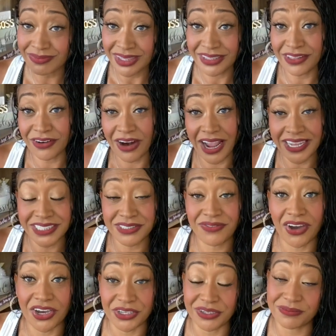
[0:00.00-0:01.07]
their highest
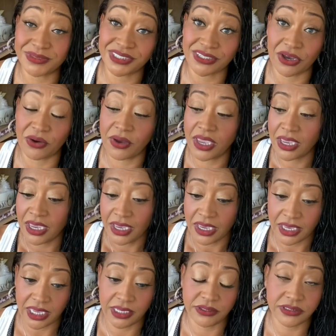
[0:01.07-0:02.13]
volume. So
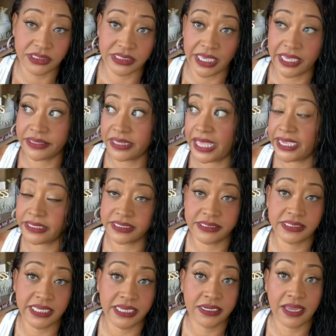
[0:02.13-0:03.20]
it'll say like,
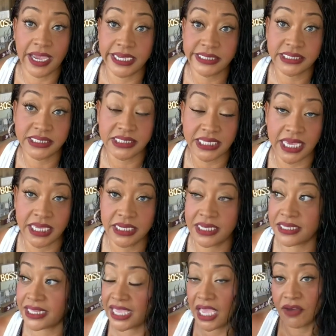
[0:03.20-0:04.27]
let's say nine to
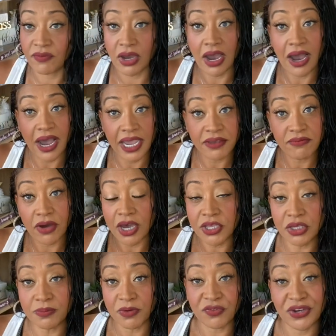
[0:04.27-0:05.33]
10, they have a high
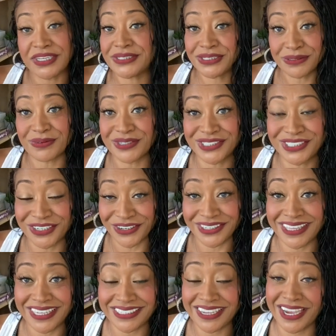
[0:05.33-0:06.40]
volume of customers during
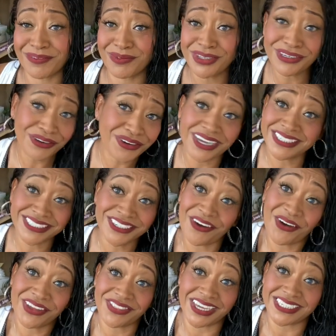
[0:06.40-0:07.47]
that time. You know, not to
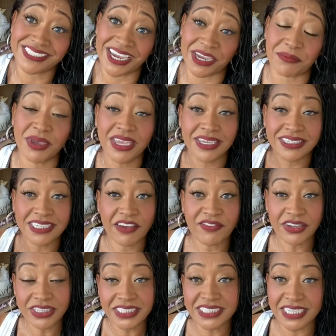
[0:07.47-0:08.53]
go at that time.
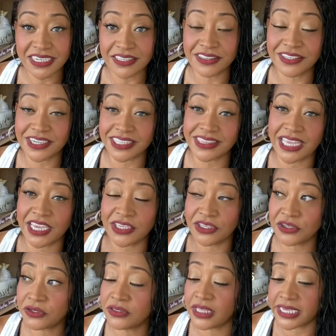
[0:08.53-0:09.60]
Definitely take a look at that,
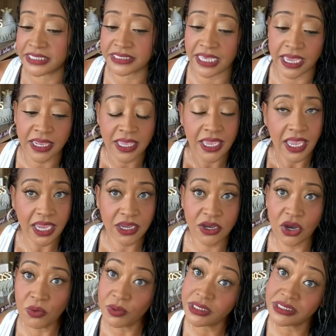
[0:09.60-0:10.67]
utilize that and
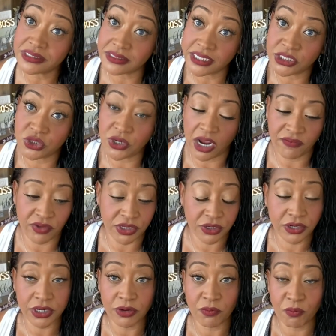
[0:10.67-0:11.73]
go when it's less traffic.
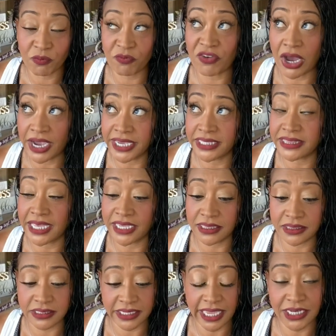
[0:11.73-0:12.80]
You're gonna find that
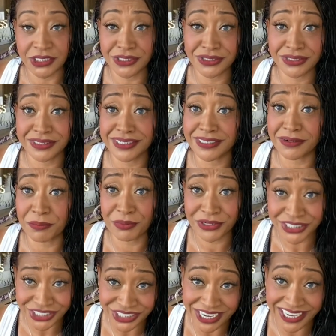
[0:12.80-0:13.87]
the cashiers are gonna
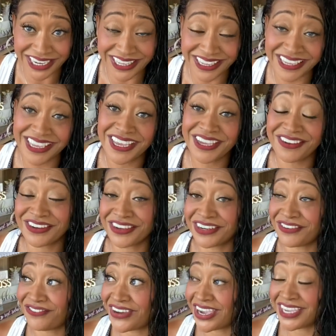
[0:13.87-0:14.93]
appreciate it. You're
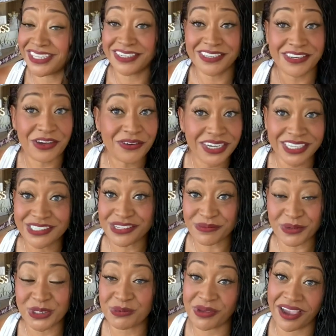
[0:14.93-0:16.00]
gonna find no
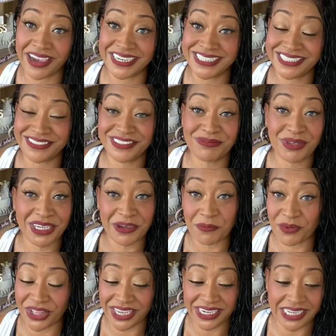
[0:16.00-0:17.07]
customers behind you to be
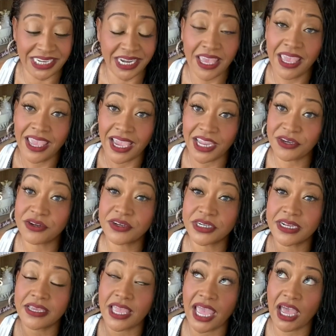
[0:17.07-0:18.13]
complaining and you're
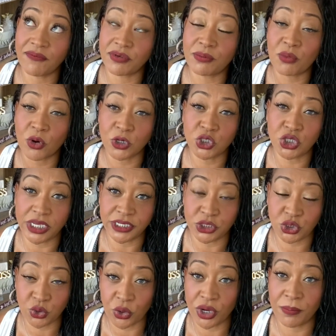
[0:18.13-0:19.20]
gonna have a more
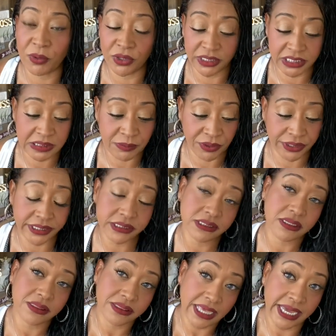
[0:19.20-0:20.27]
enjoyable
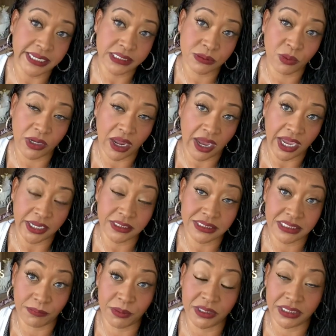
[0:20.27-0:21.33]
experience. That is what I
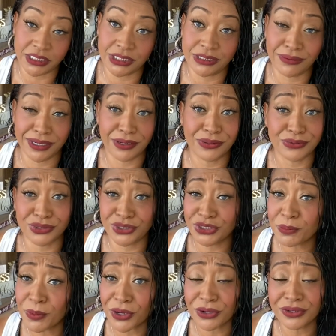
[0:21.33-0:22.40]
typically do. I go
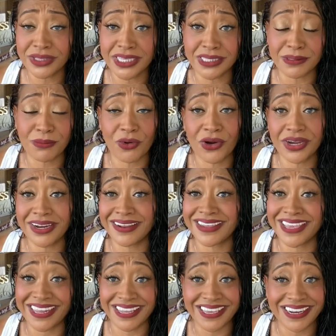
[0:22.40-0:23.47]
super early in the morning and
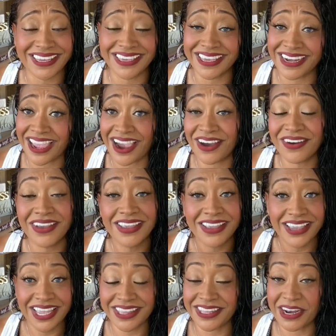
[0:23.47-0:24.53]
get in and get out
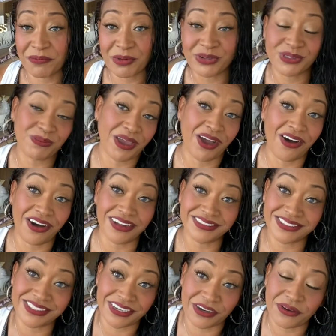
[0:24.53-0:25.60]
and then I post my haul.
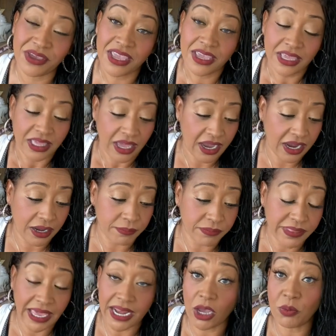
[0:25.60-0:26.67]
So um,
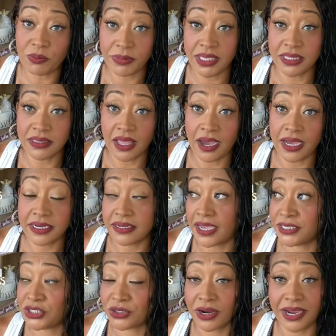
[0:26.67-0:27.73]
that helped me a lot.
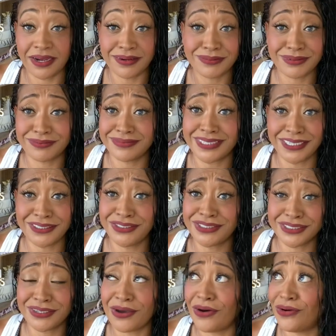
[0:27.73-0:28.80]
I tried, I used
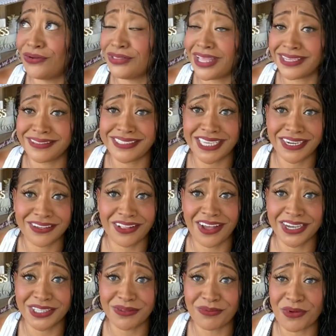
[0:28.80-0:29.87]
to go like 10
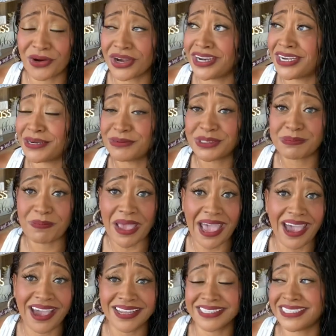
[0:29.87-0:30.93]
o'clock in the morning and it was
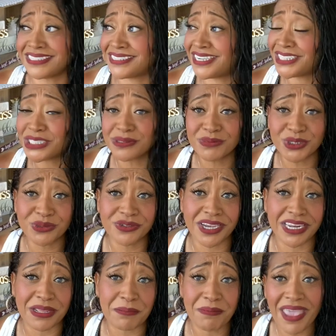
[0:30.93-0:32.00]
packed and customers were
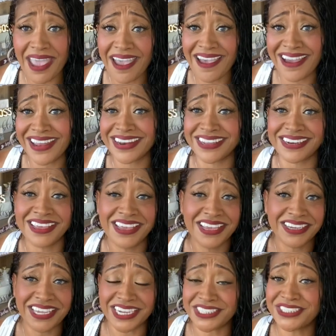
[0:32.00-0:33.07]
getting mad and
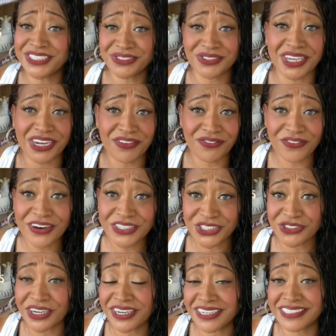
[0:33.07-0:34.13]
cashiers were getting
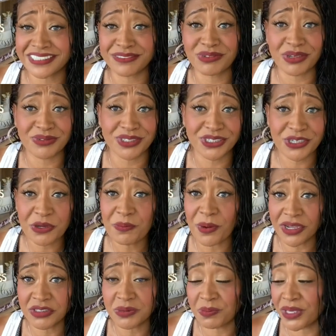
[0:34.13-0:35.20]
frustrated because sometimes the
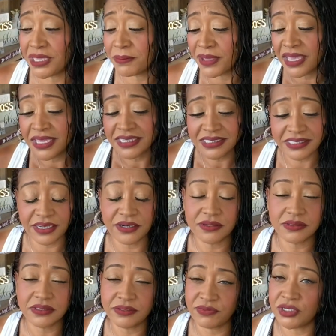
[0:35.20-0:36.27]
coupons beep.
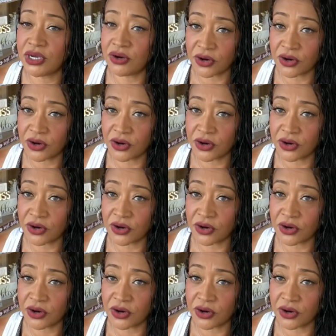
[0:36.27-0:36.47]
So if you go